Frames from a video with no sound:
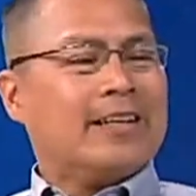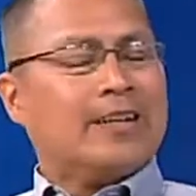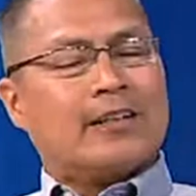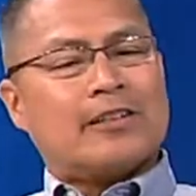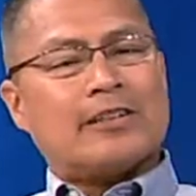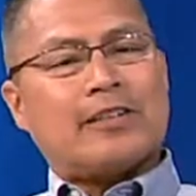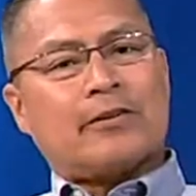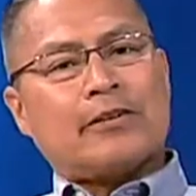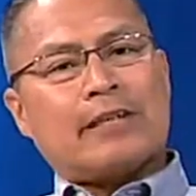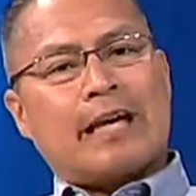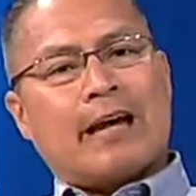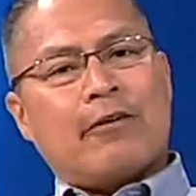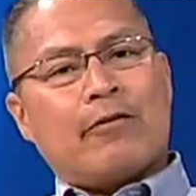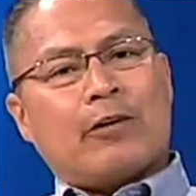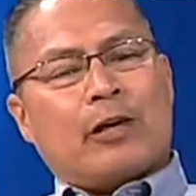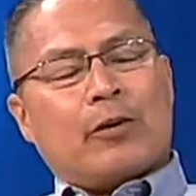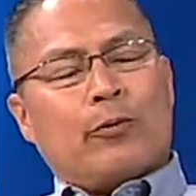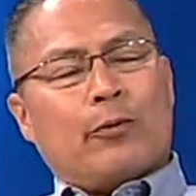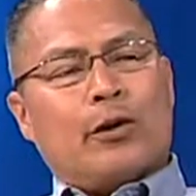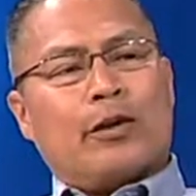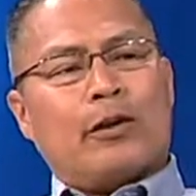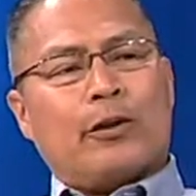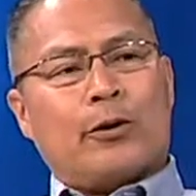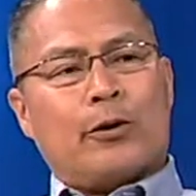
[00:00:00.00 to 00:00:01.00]
So I was having
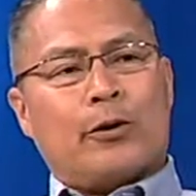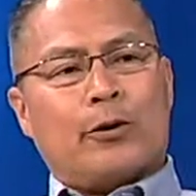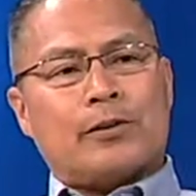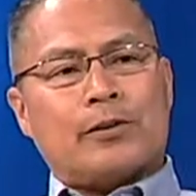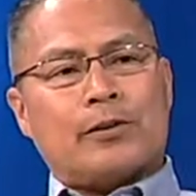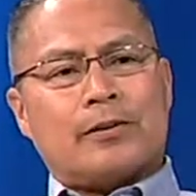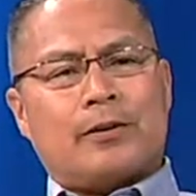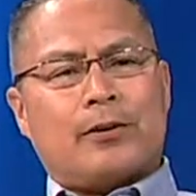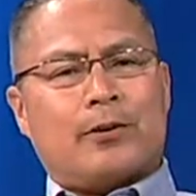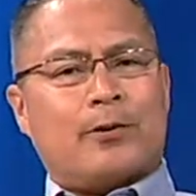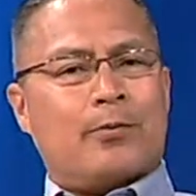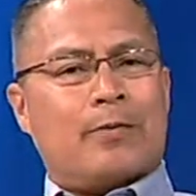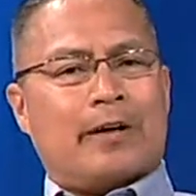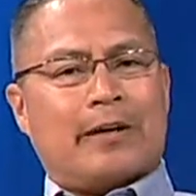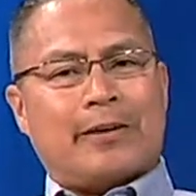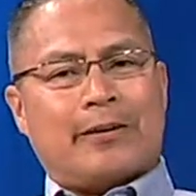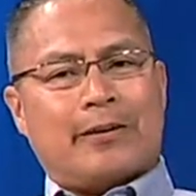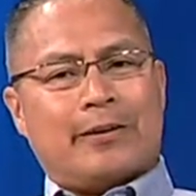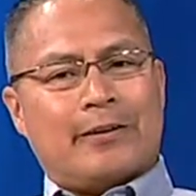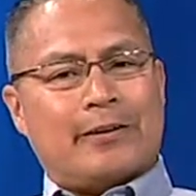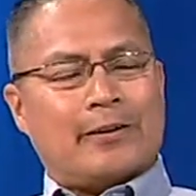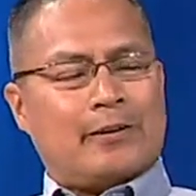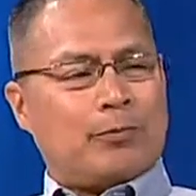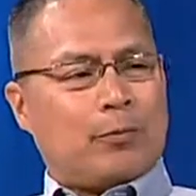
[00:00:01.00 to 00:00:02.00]
one of those, oh my
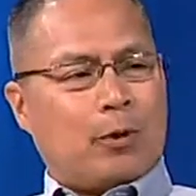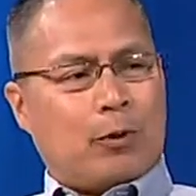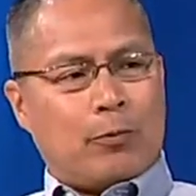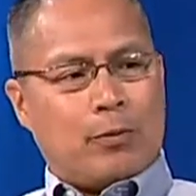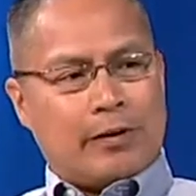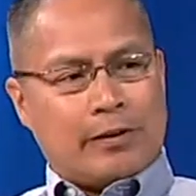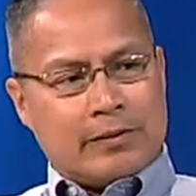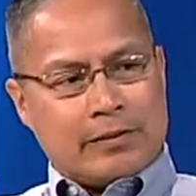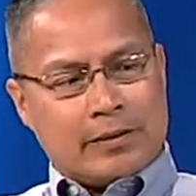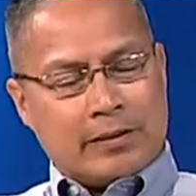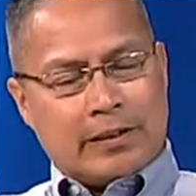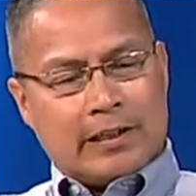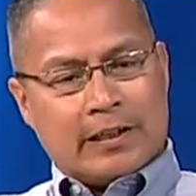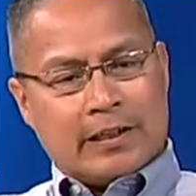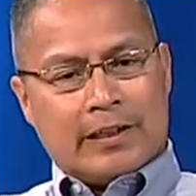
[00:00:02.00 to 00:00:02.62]
goodness moments.